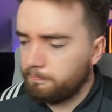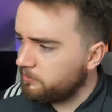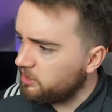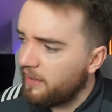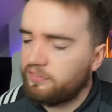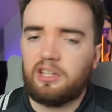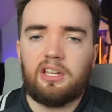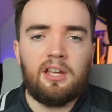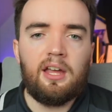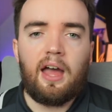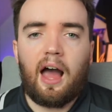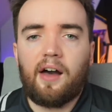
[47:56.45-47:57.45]
definitely
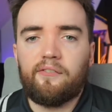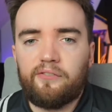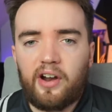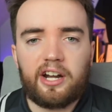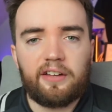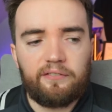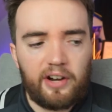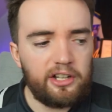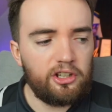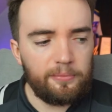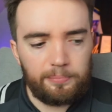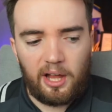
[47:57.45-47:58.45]
a very, very
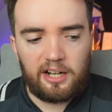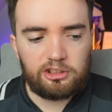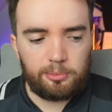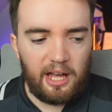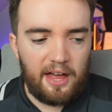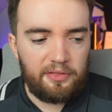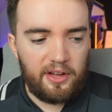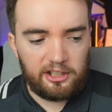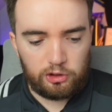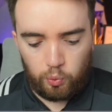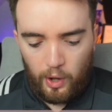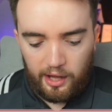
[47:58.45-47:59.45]
good player to be had there
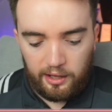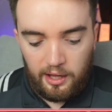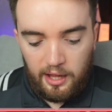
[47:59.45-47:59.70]
as well.